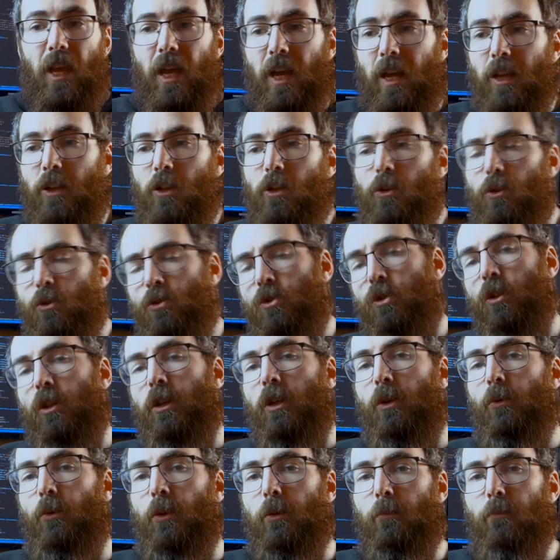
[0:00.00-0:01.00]
And
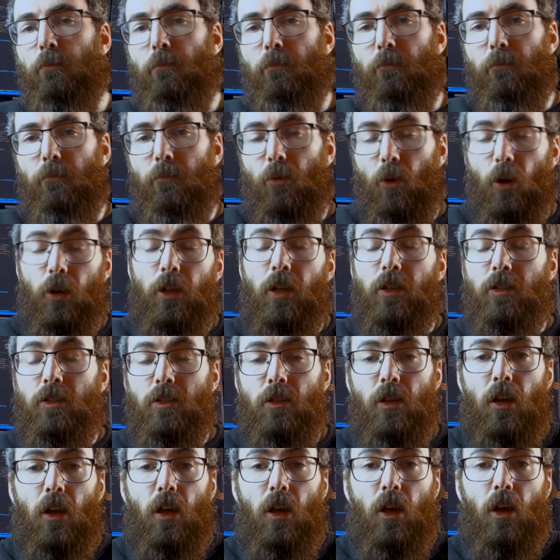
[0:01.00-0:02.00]
usually with products
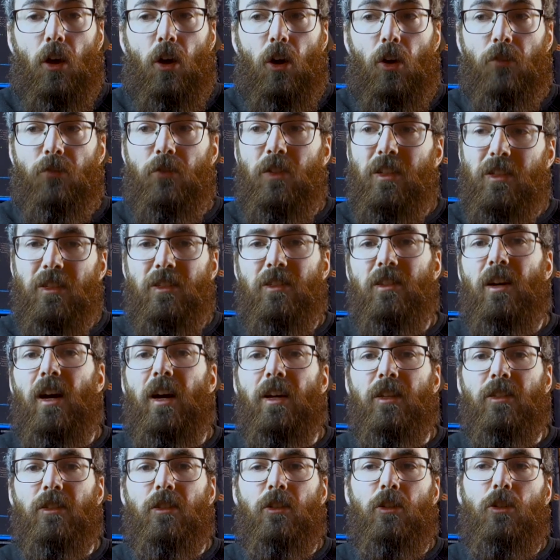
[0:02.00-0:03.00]
of this
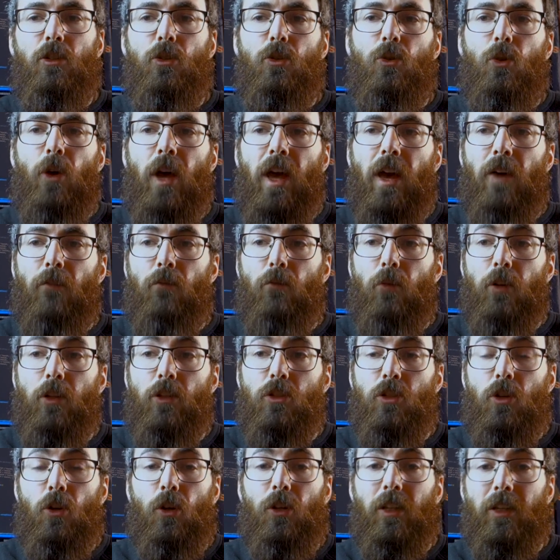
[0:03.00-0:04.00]
size, you have what
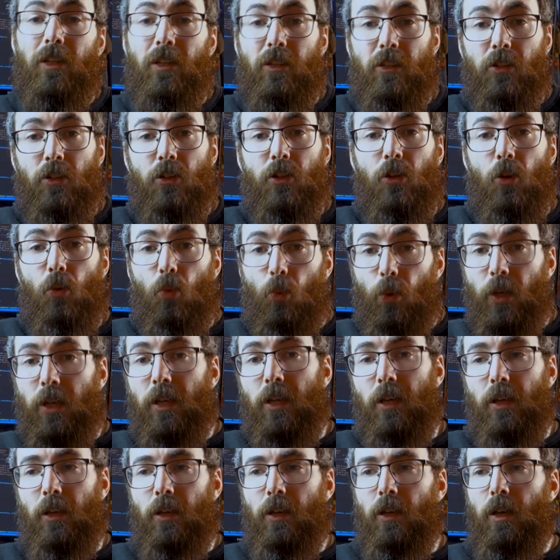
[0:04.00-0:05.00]
is called an internal
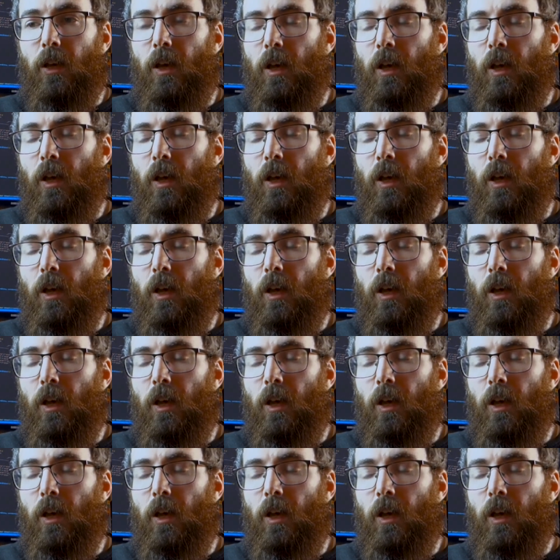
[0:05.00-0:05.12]
wiki.